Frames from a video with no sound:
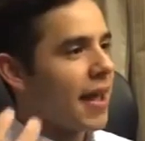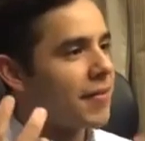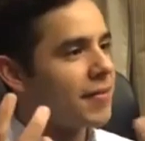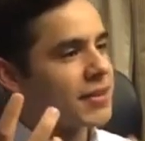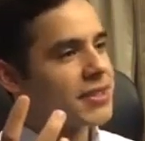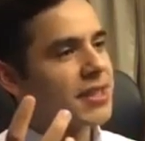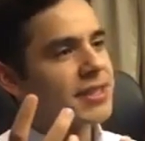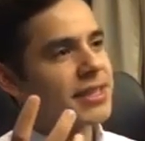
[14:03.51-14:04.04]
Like, they
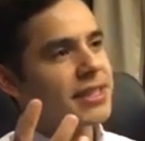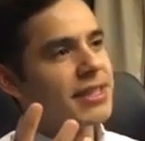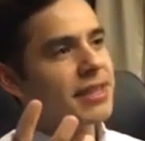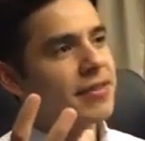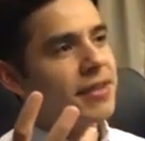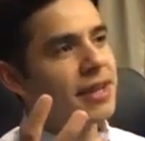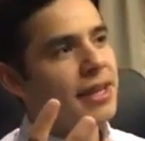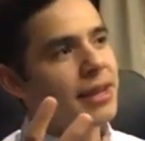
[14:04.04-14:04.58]
have the
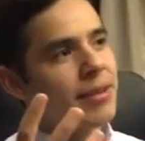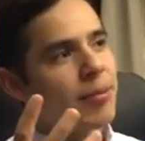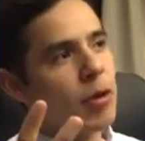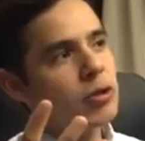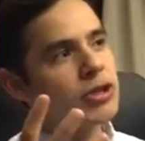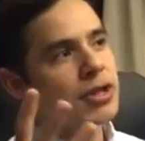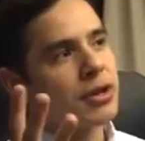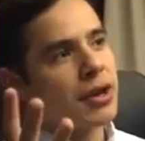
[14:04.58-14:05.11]
sensitivity and
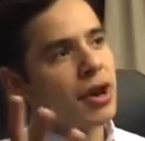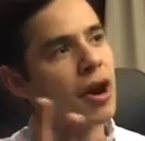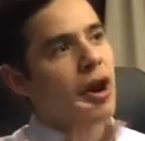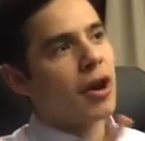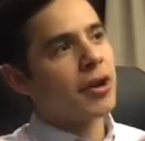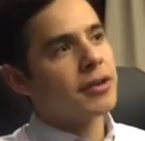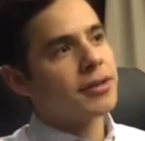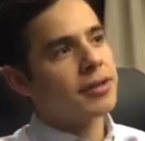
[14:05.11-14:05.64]
emotion and
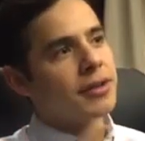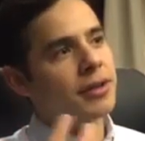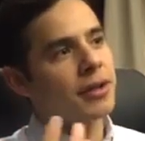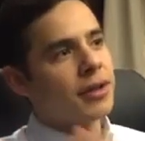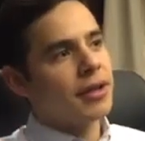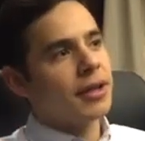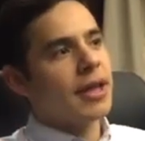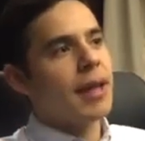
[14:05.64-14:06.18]
heart
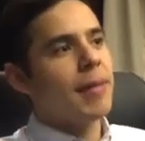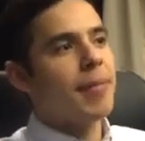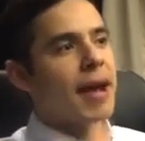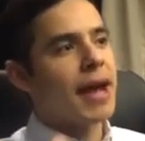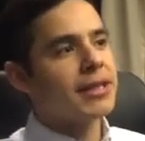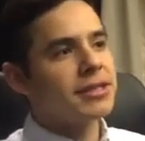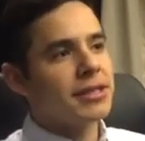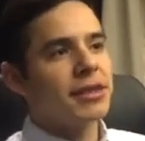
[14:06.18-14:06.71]
to
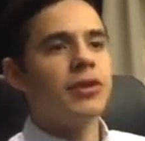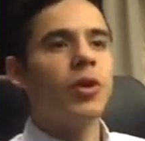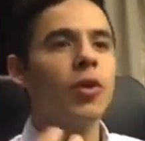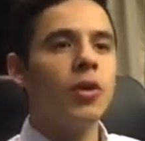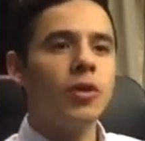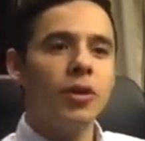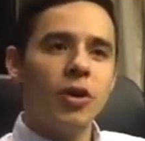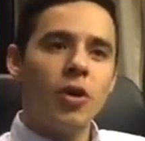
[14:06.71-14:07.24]
capacity
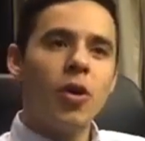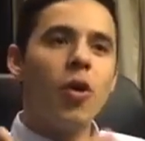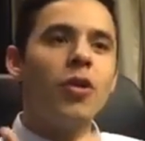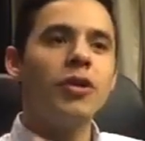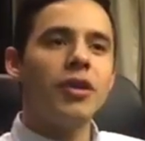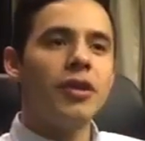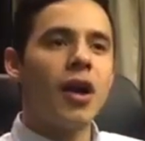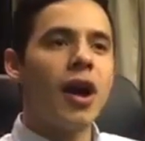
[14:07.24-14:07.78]
to
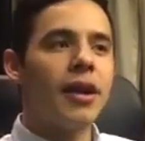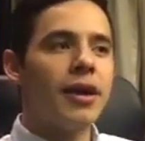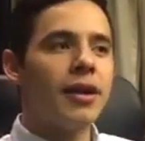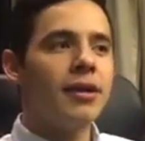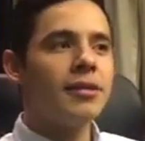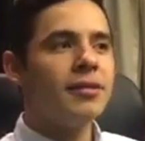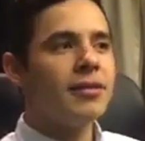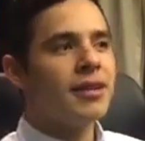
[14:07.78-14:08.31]
hold a lot
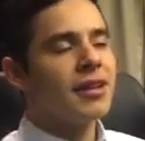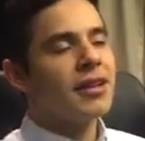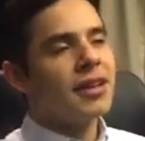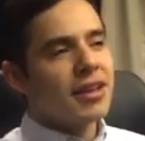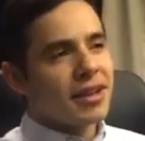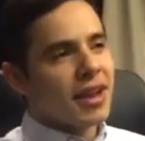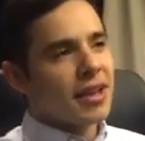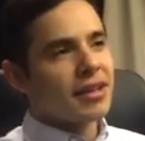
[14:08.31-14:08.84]
in.
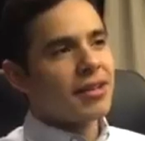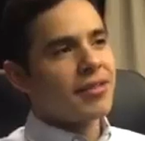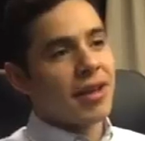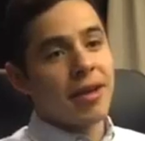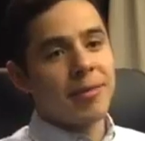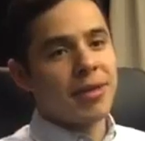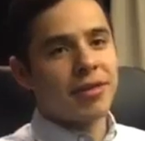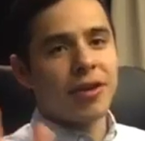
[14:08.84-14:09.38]
And I
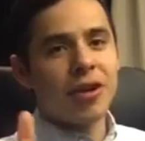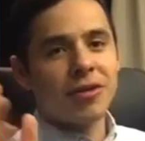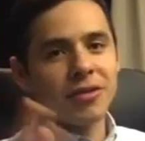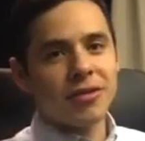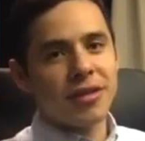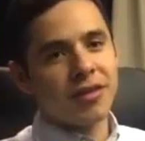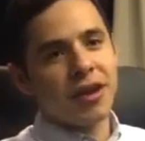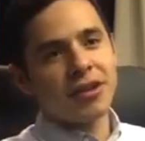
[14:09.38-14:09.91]
love it. I mean,
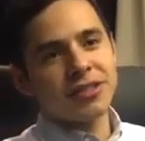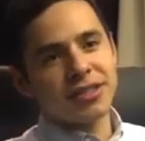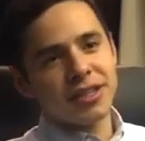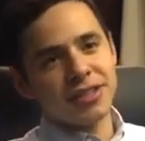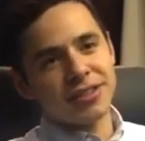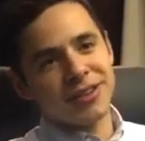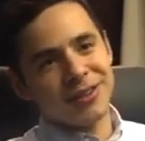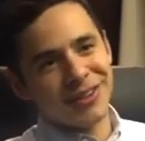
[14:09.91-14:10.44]
they all
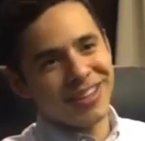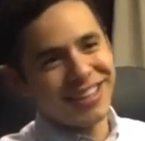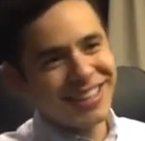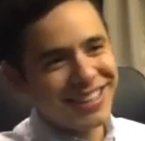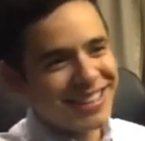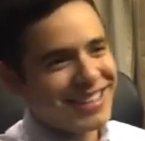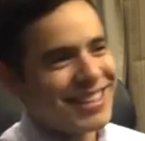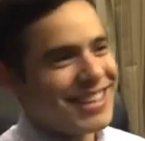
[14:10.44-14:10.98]
sing too.
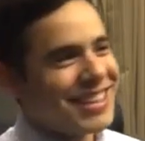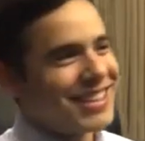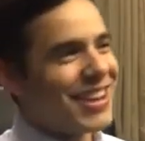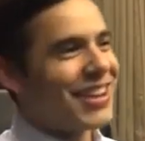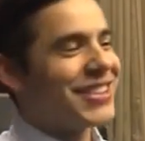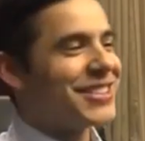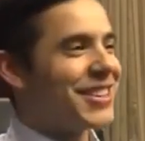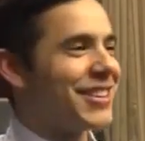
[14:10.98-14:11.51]

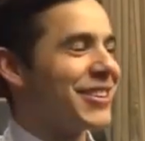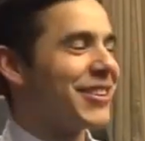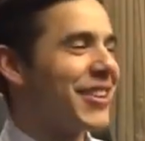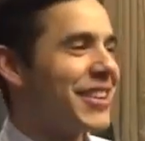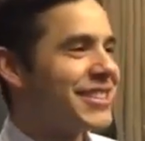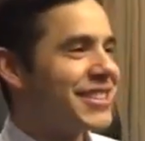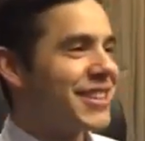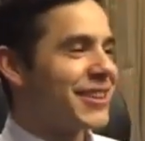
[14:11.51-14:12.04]
They're all
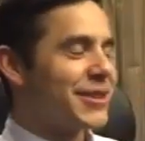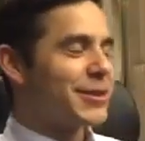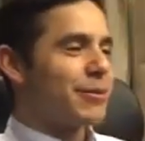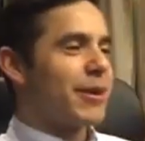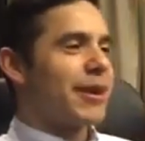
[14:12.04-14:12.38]
great singers.